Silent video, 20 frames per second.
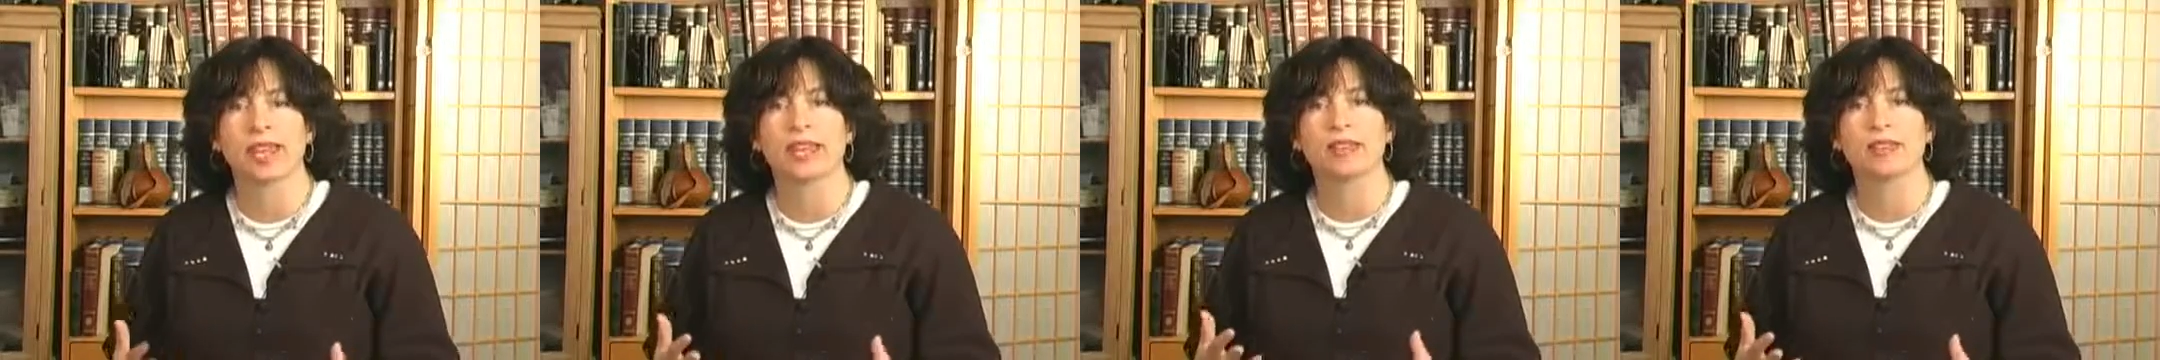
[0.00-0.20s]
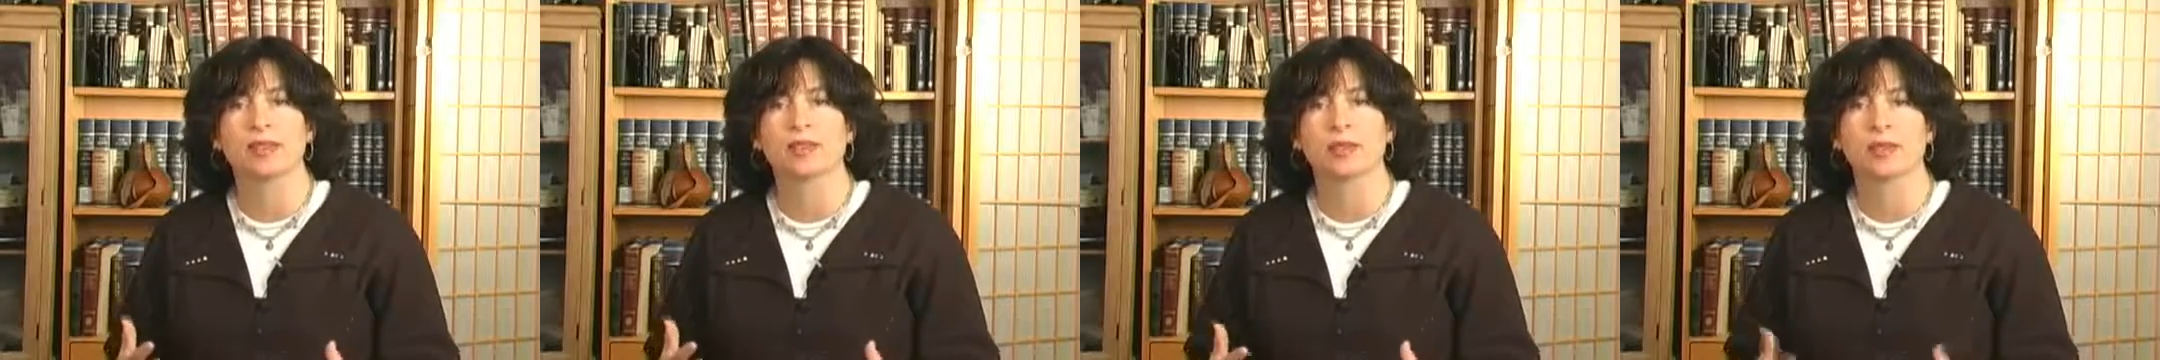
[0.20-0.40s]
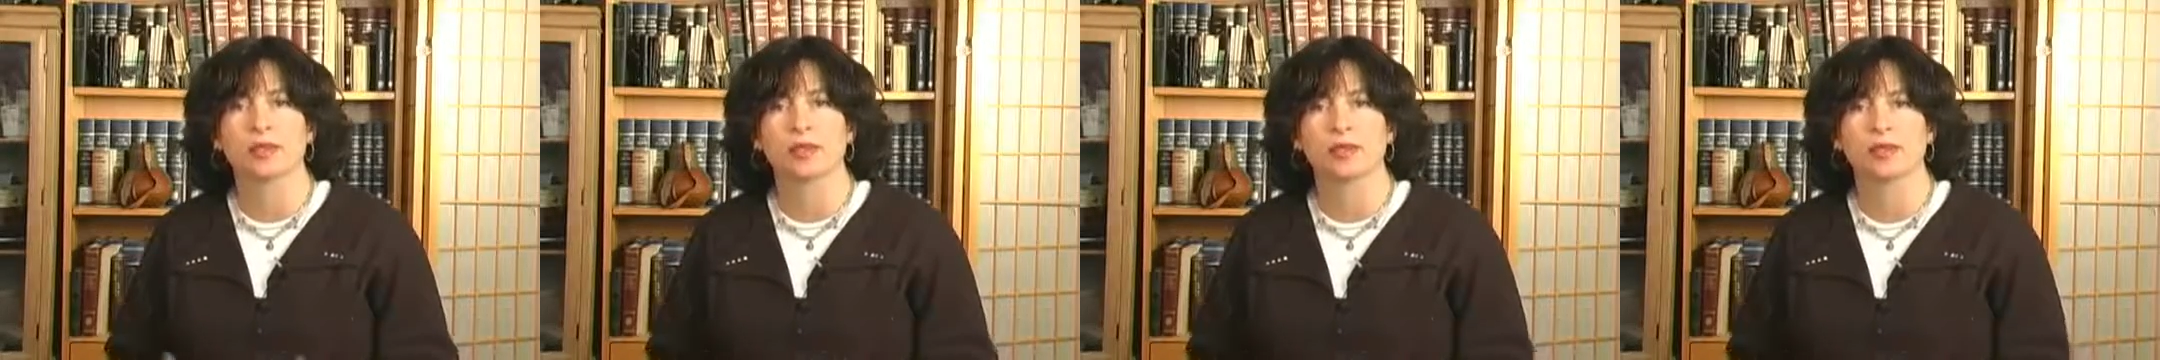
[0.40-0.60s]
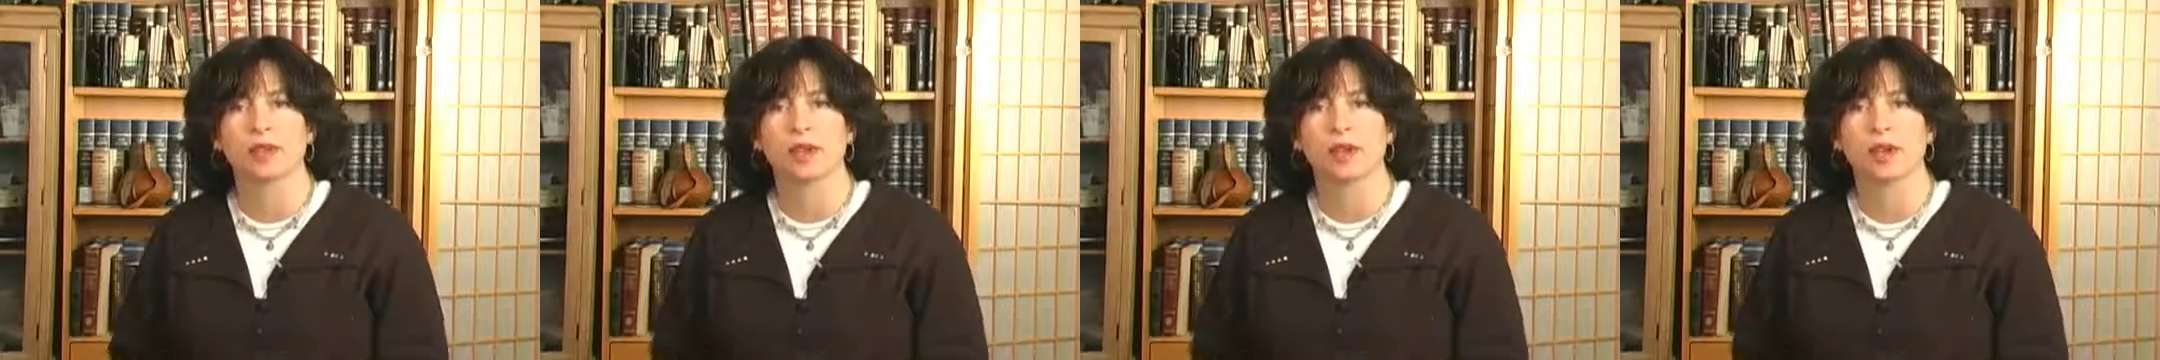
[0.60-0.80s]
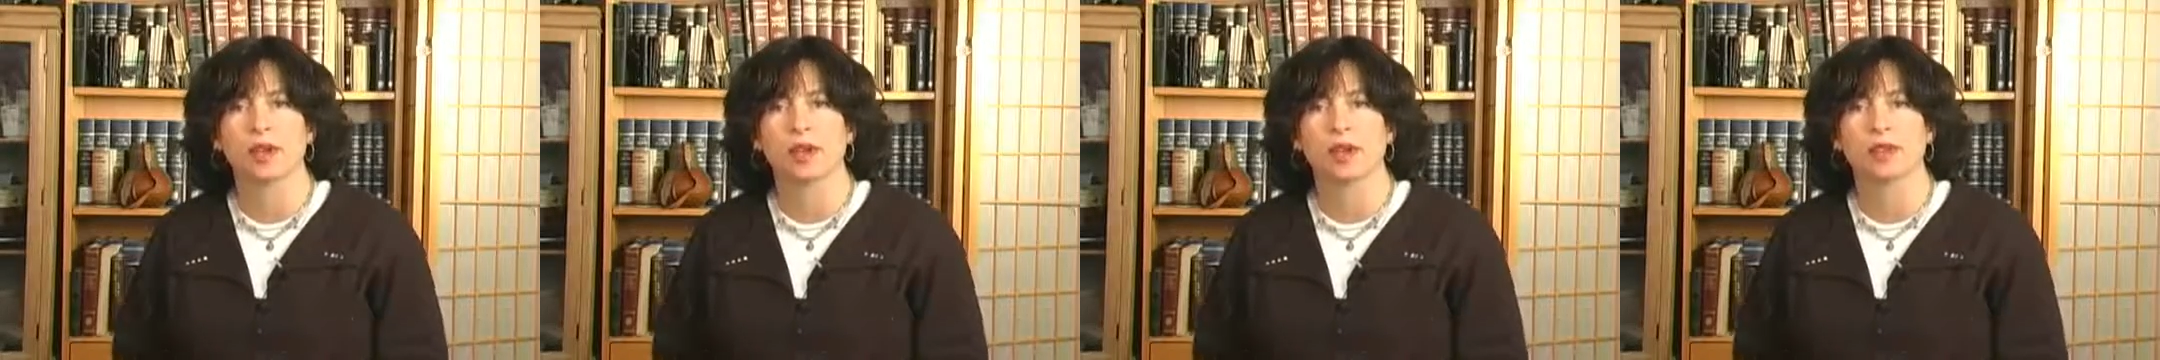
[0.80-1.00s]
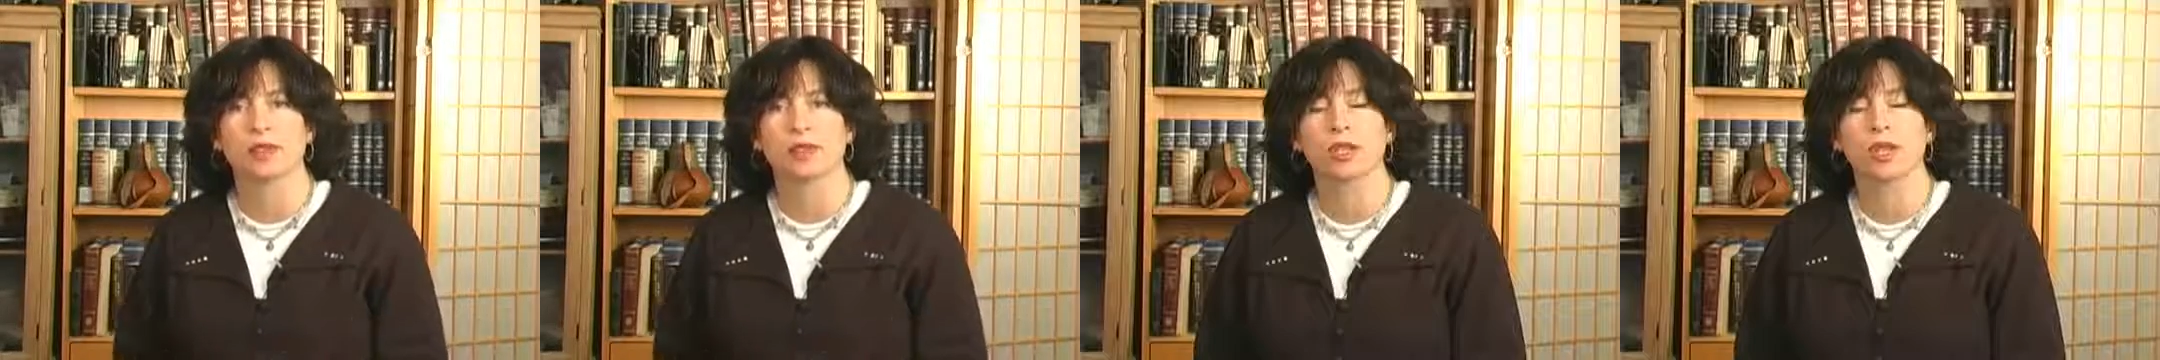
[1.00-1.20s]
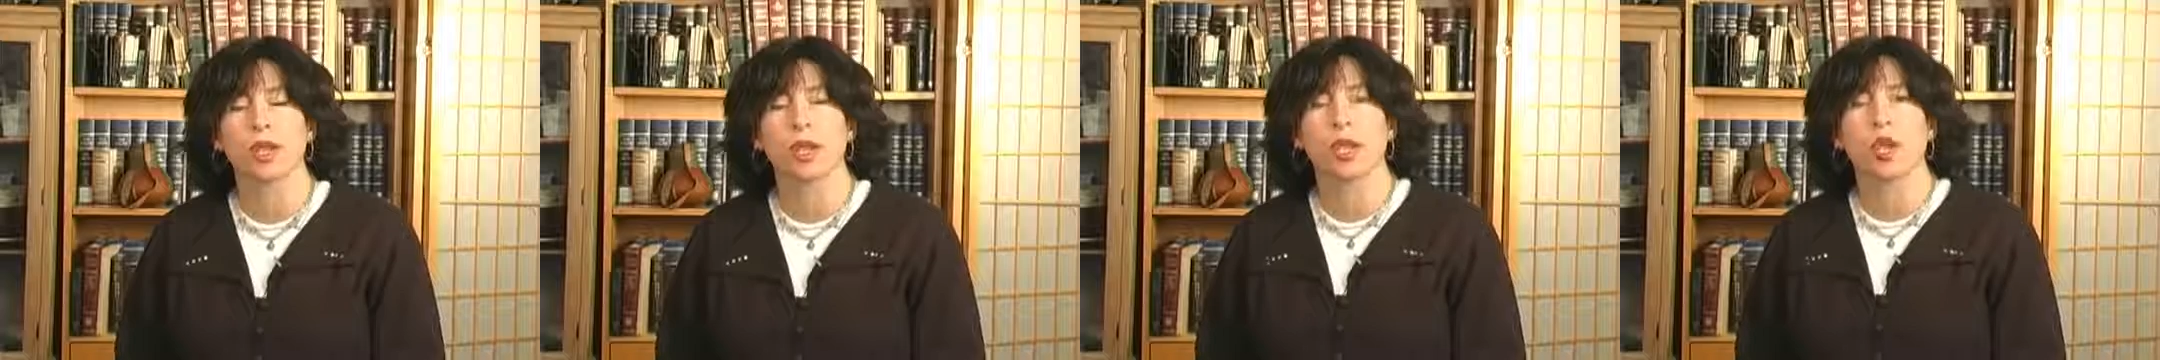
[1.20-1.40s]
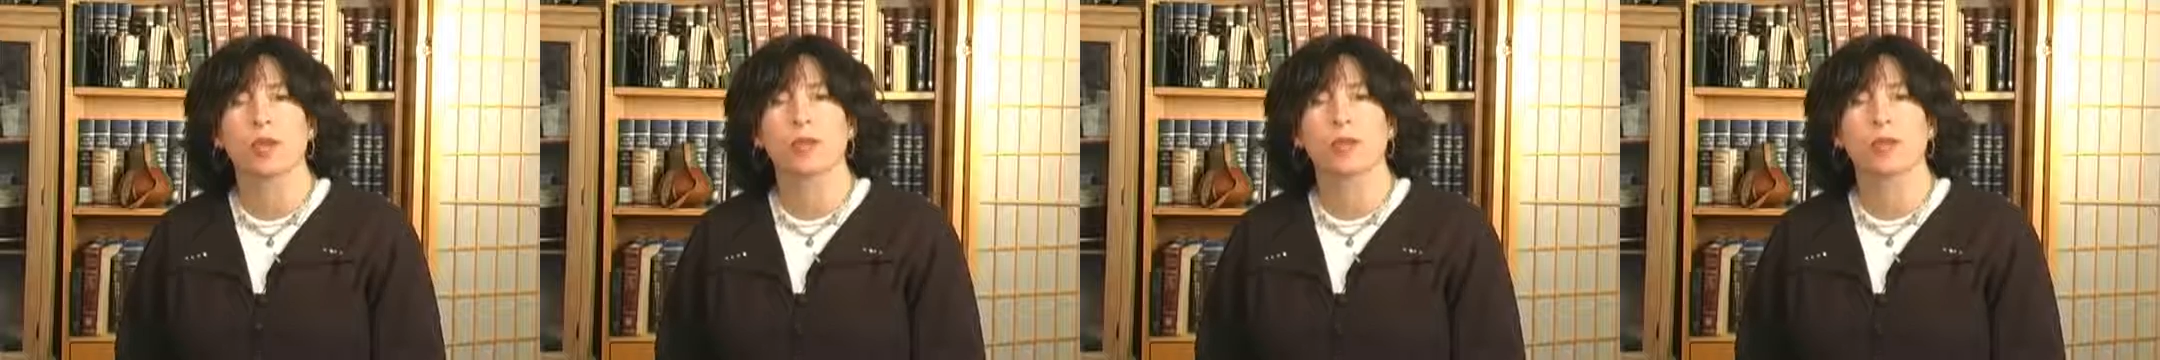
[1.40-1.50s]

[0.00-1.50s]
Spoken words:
enter into the heart.